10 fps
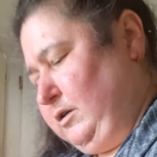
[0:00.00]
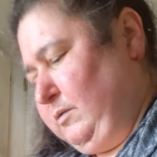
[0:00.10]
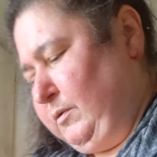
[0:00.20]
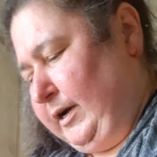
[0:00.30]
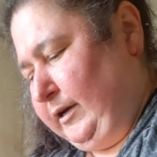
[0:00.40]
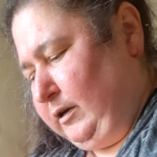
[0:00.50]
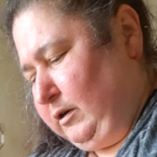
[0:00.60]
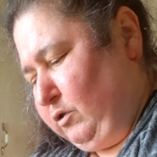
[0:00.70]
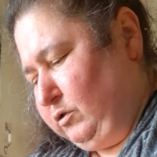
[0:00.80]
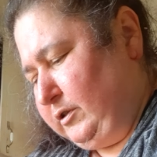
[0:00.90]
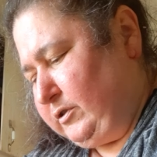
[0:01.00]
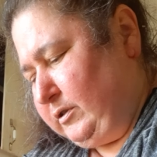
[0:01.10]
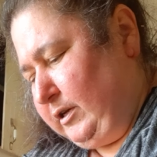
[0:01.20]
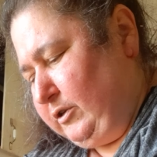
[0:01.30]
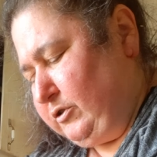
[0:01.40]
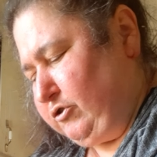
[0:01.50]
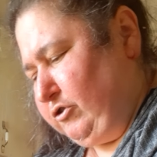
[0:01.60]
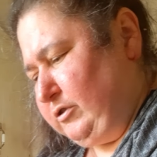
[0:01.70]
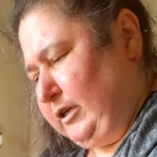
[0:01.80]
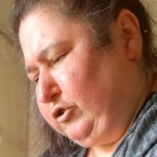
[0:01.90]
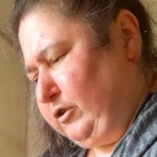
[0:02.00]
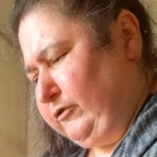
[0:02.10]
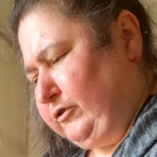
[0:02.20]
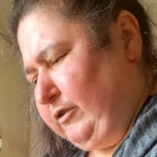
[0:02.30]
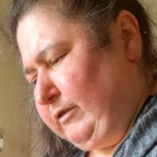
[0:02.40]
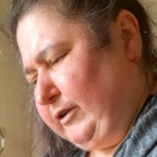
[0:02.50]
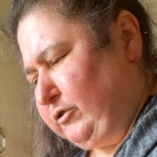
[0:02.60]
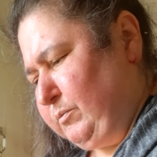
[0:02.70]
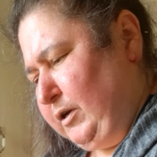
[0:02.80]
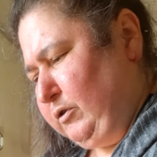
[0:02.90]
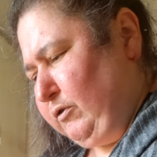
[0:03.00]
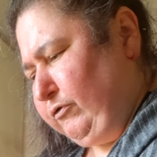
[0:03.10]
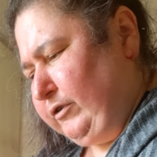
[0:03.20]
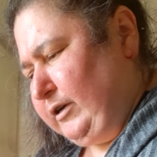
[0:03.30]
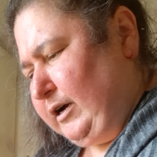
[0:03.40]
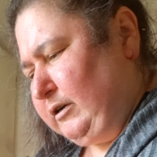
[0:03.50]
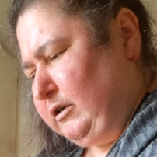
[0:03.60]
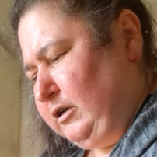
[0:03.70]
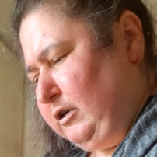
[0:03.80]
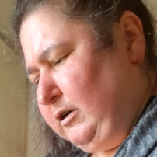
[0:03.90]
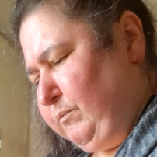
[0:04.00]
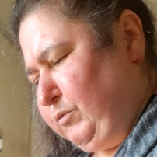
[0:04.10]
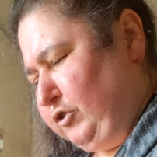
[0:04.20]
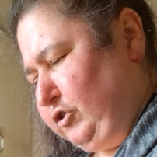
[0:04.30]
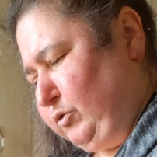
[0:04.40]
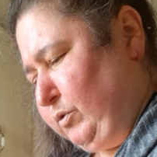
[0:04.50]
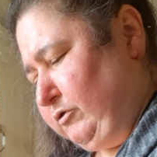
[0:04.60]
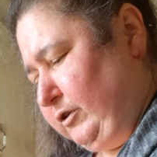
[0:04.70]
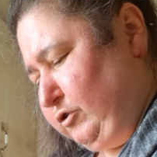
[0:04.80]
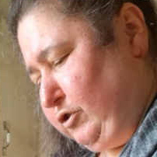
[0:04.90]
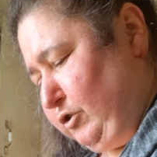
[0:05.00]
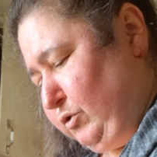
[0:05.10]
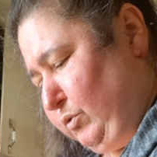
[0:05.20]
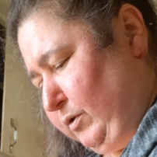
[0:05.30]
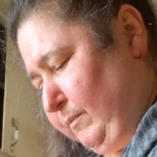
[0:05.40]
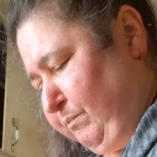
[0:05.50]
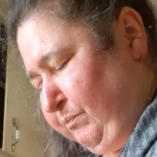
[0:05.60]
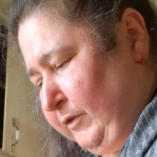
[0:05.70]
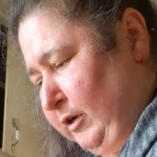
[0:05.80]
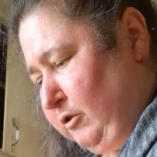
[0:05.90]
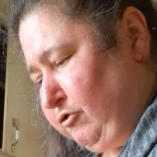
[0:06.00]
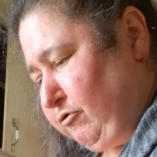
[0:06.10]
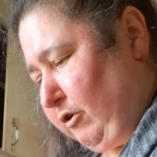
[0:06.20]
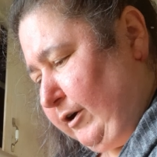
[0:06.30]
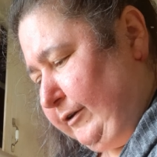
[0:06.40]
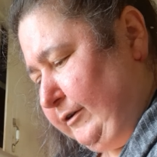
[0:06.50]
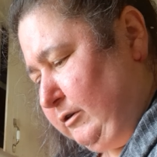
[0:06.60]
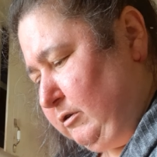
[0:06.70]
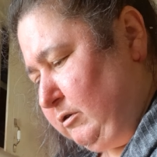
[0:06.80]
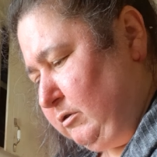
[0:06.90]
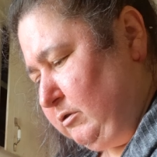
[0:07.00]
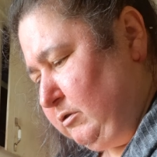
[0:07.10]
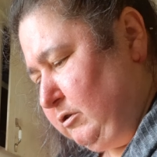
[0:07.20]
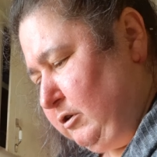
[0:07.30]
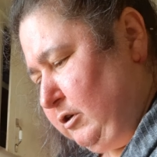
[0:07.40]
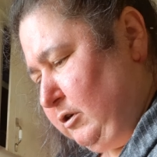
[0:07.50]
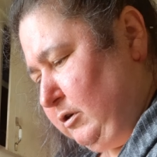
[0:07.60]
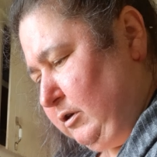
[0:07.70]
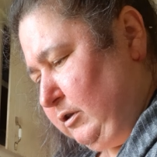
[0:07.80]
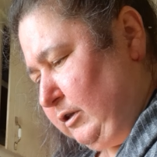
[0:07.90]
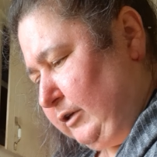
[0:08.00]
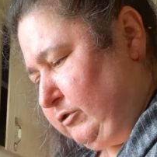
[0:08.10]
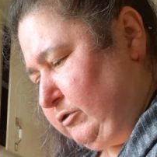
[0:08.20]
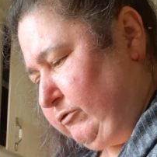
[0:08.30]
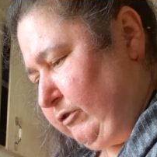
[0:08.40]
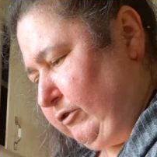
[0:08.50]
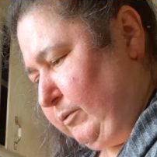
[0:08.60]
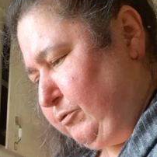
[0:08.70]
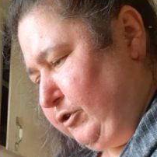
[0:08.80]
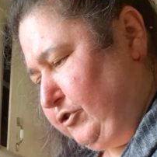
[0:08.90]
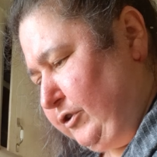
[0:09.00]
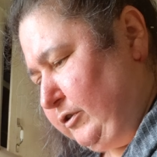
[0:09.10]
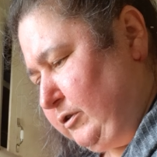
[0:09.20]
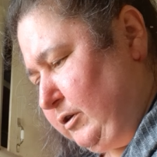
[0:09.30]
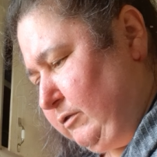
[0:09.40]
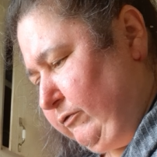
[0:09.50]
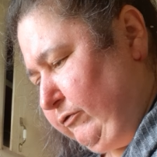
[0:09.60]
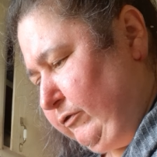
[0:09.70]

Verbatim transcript: My oldest niece, she's not sure if she likes meatloaf or not, but she's willing to try it, and that's very appreciative.